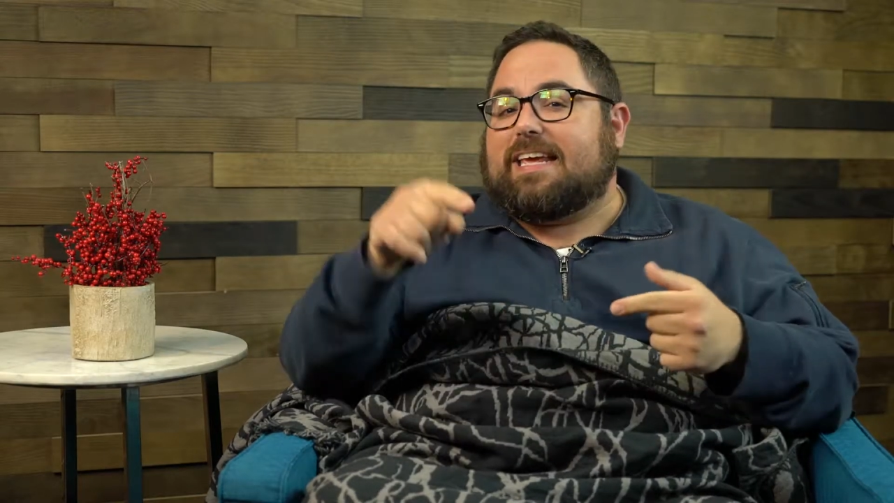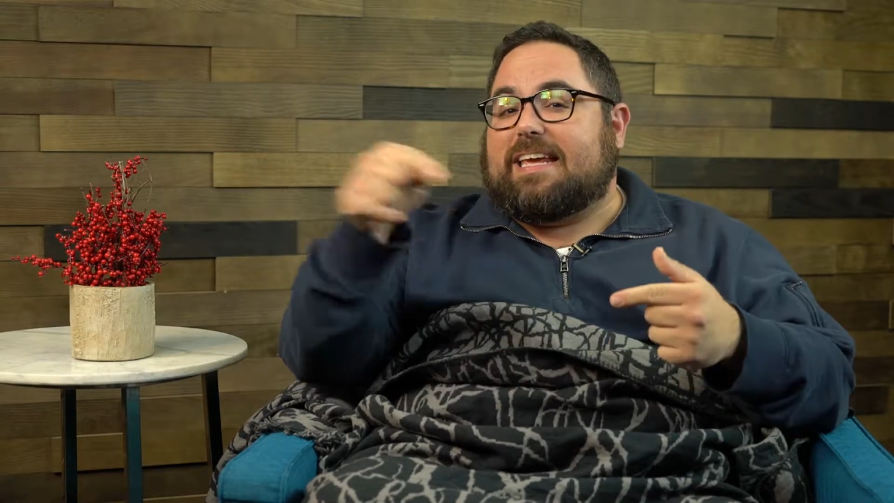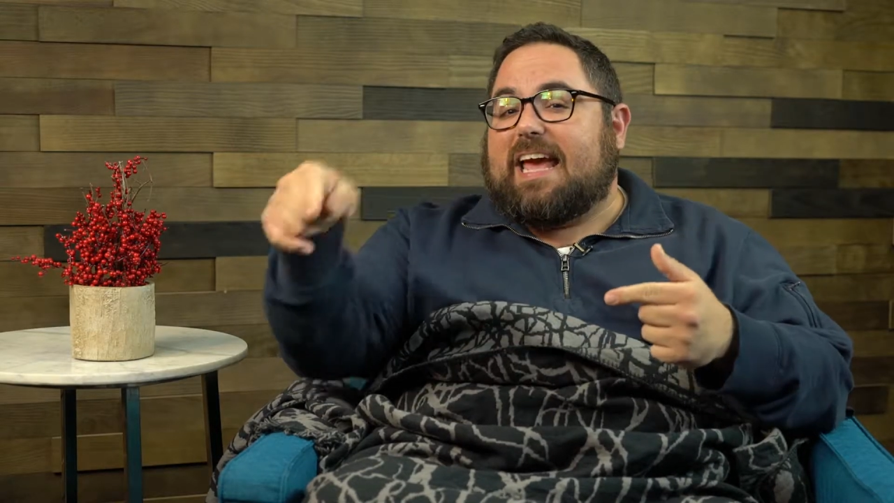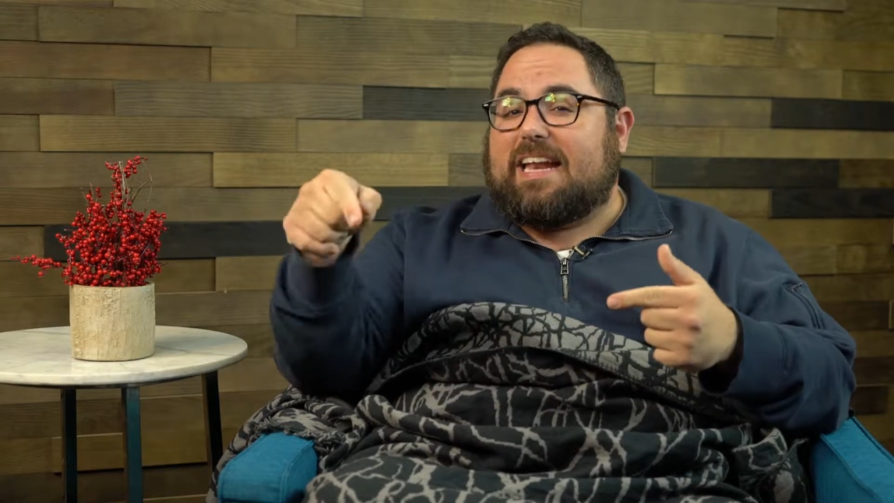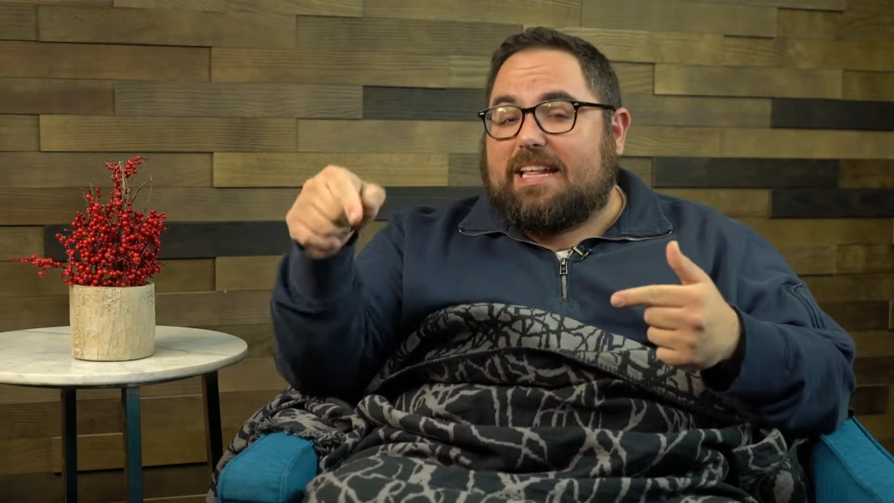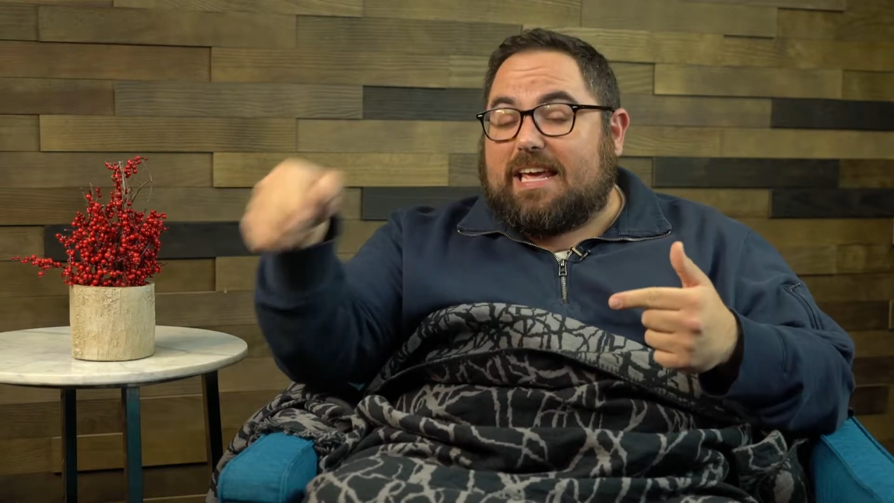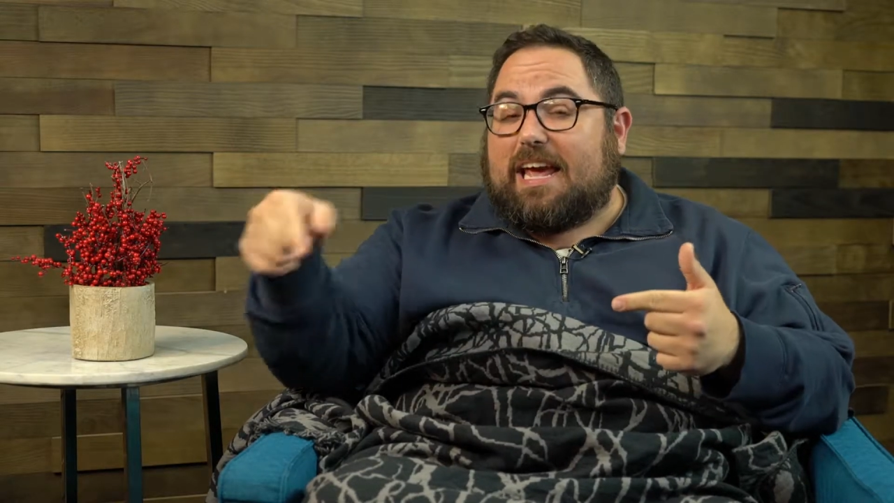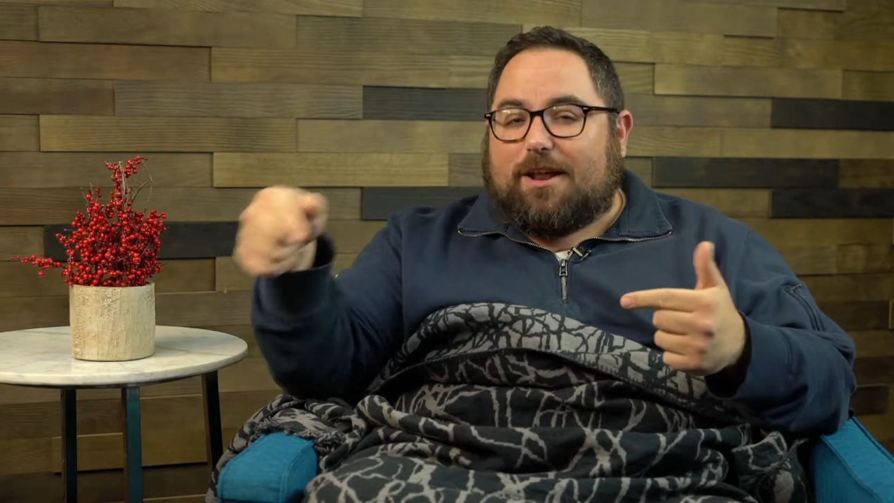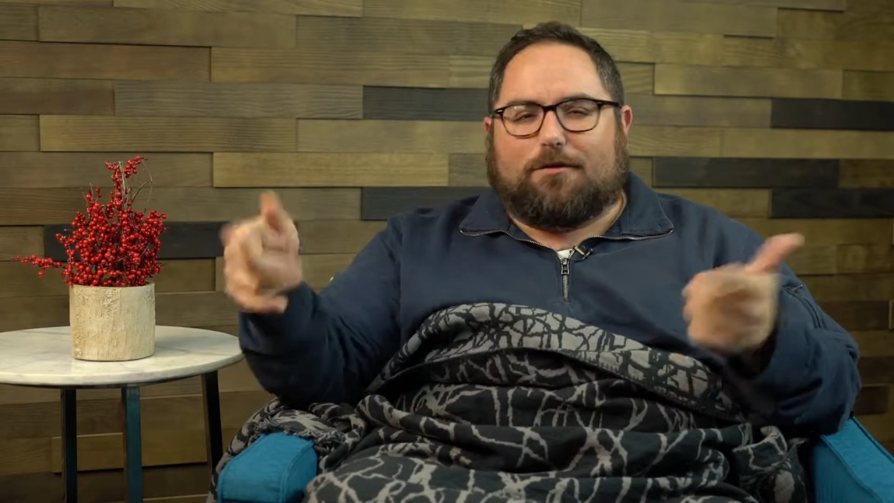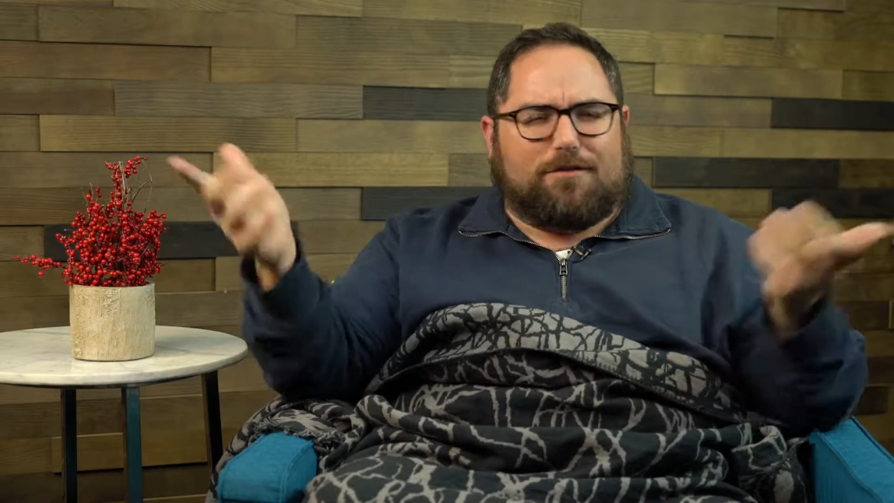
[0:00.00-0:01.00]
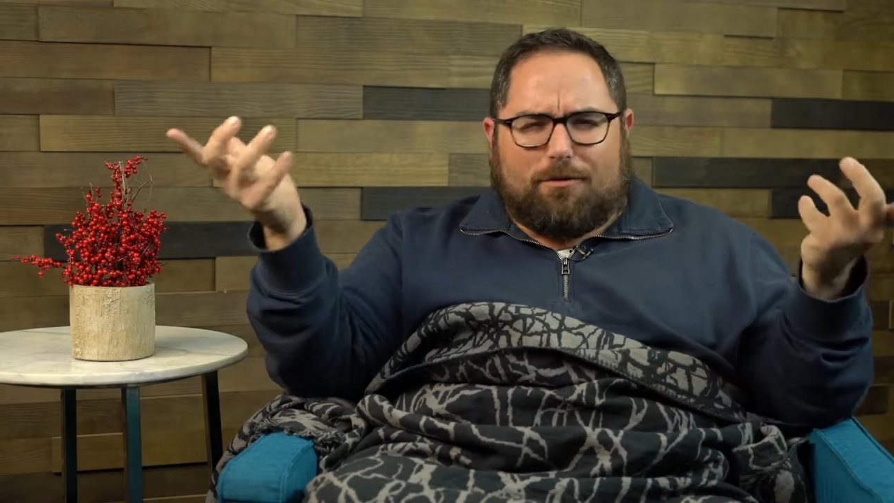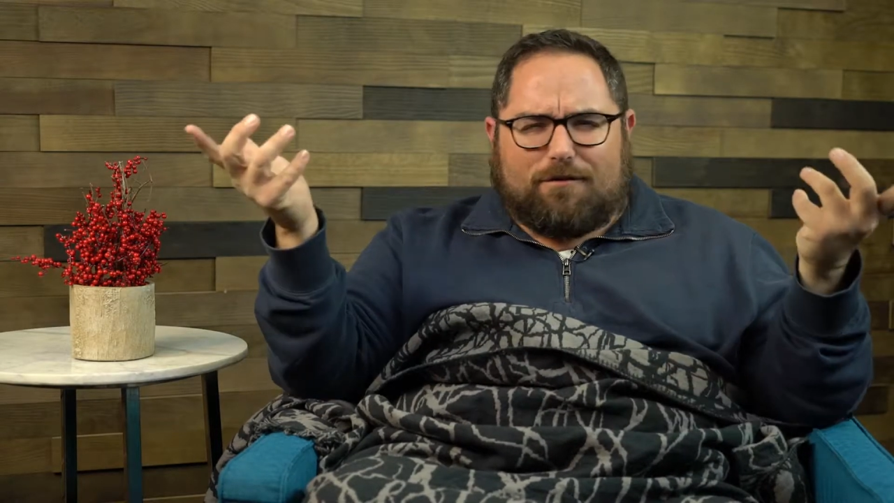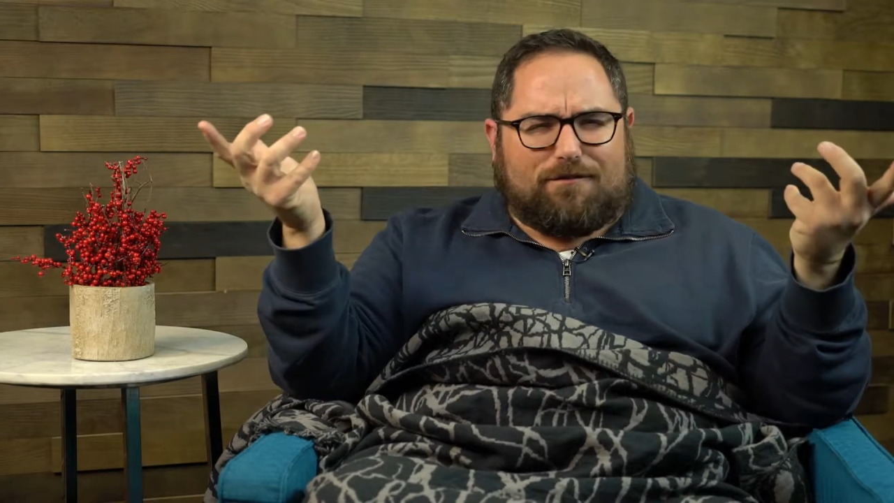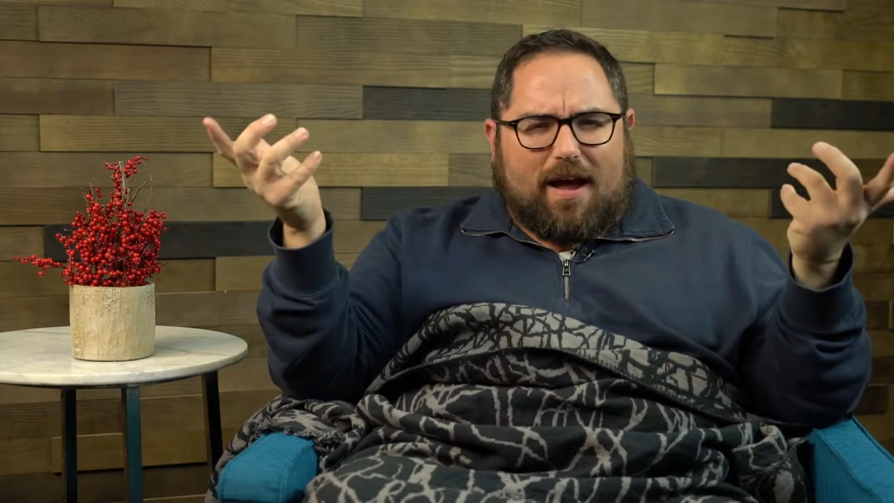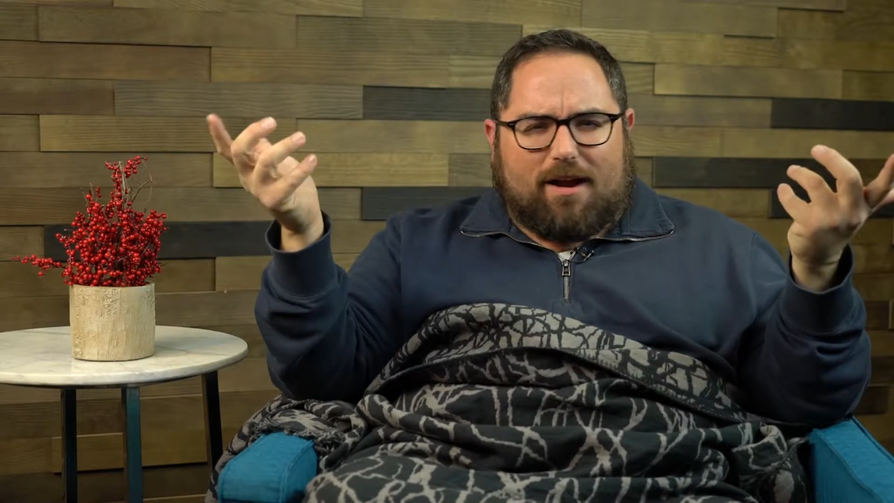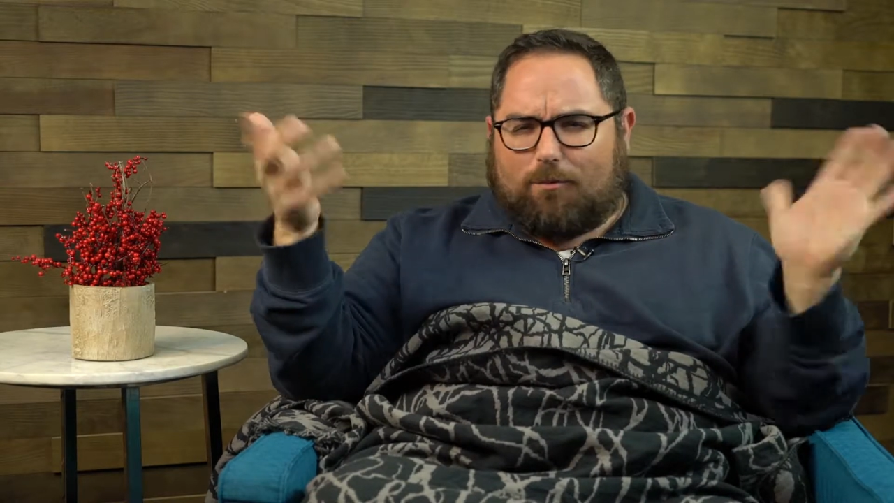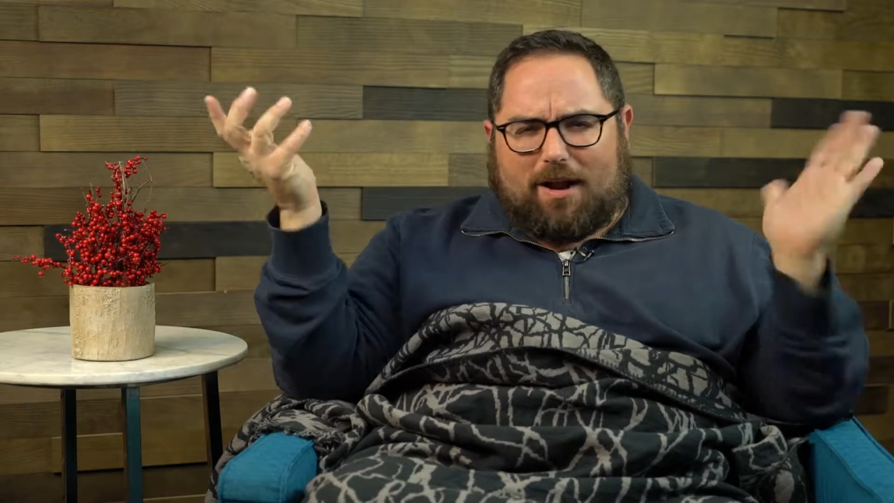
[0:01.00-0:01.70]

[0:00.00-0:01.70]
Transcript: Getting the interviewer fired.